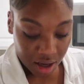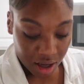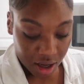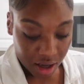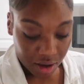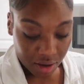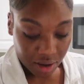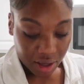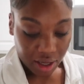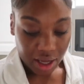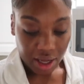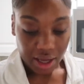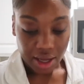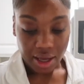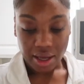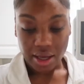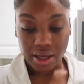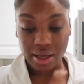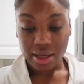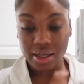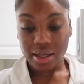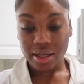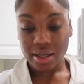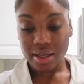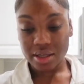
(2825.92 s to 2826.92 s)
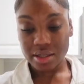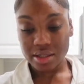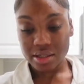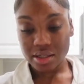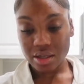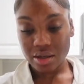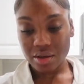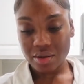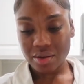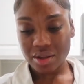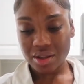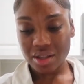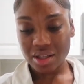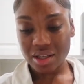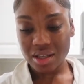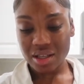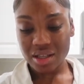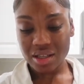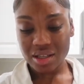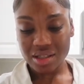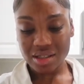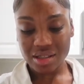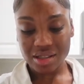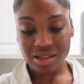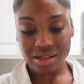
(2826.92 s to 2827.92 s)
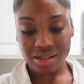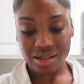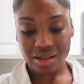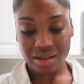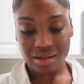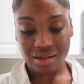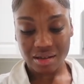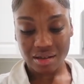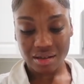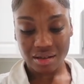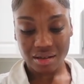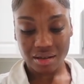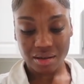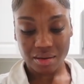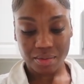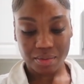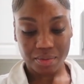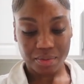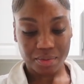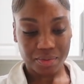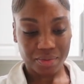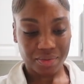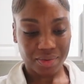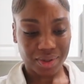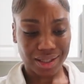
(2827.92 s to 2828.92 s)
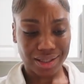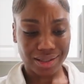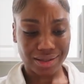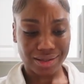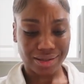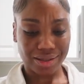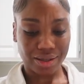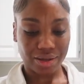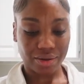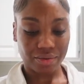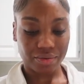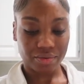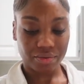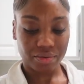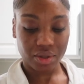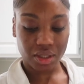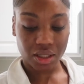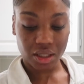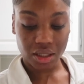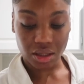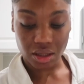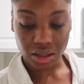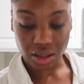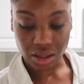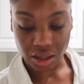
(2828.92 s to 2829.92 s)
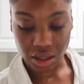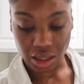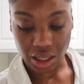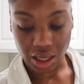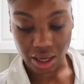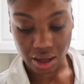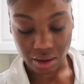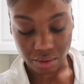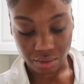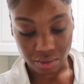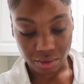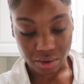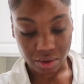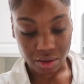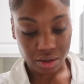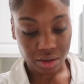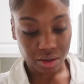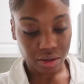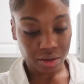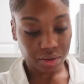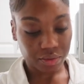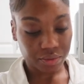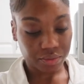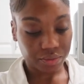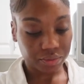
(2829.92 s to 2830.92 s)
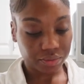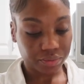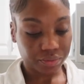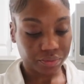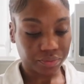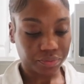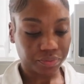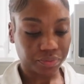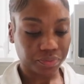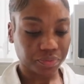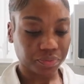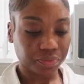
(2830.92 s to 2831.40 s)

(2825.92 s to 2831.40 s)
Okay, so this, um, don't need that one.